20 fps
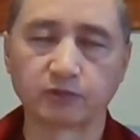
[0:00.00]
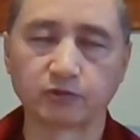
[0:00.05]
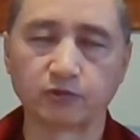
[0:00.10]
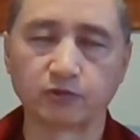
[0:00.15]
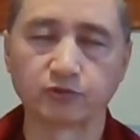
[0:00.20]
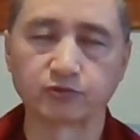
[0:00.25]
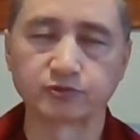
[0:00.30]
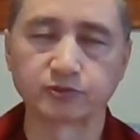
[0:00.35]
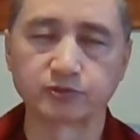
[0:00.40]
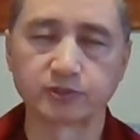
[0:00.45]

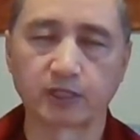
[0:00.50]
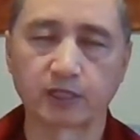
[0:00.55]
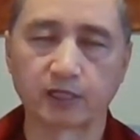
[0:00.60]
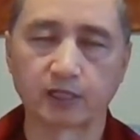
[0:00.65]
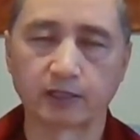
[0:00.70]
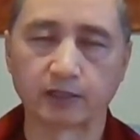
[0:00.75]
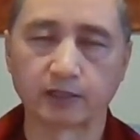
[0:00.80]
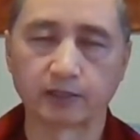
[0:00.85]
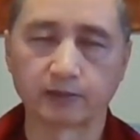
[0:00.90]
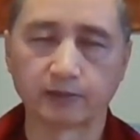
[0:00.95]
And those
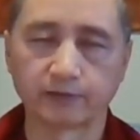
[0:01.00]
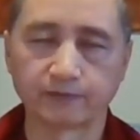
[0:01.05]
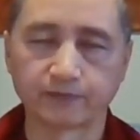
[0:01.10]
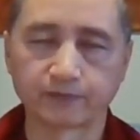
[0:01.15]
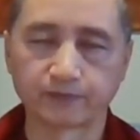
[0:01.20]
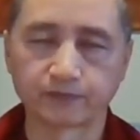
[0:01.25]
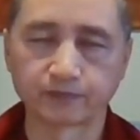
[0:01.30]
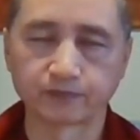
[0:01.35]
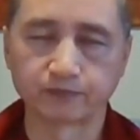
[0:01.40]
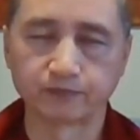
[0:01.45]
are
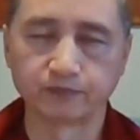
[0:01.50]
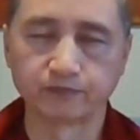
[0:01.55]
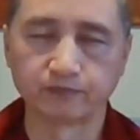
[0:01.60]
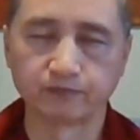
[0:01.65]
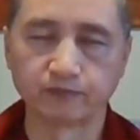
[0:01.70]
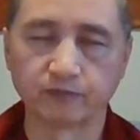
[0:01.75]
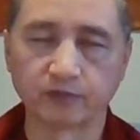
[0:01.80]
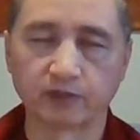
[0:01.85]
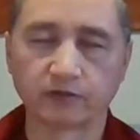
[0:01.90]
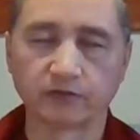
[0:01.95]

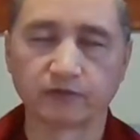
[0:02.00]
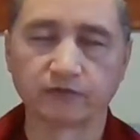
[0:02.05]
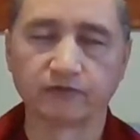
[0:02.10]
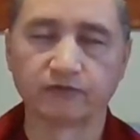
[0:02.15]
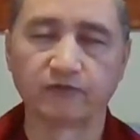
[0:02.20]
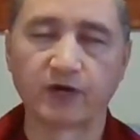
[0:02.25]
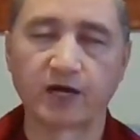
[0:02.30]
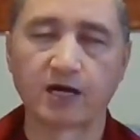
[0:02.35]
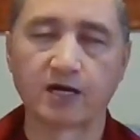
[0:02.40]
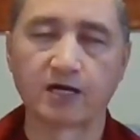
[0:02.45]

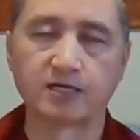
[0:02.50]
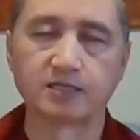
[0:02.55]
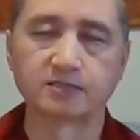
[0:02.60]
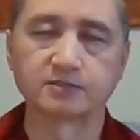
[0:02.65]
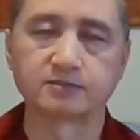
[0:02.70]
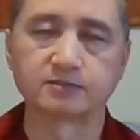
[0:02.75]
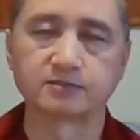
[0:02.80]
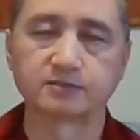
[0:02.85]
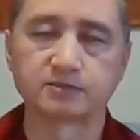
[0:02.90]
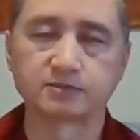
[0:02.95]

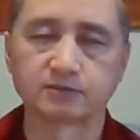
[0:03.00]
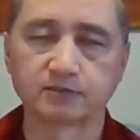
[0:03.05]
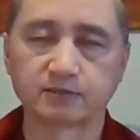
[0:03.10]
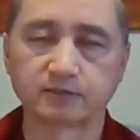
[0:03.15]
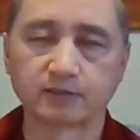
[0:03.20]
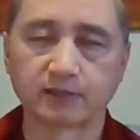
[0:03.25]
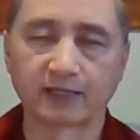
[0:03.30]
vast,